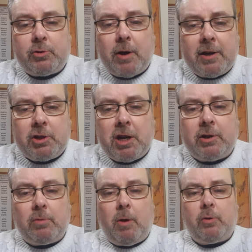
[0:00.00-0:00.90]

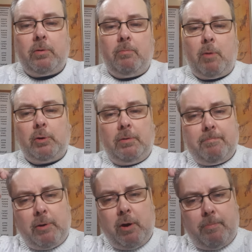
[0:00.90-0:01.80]
transgender model
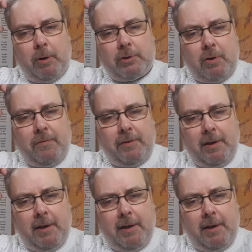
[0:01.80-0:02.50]
Munroe Bergdorf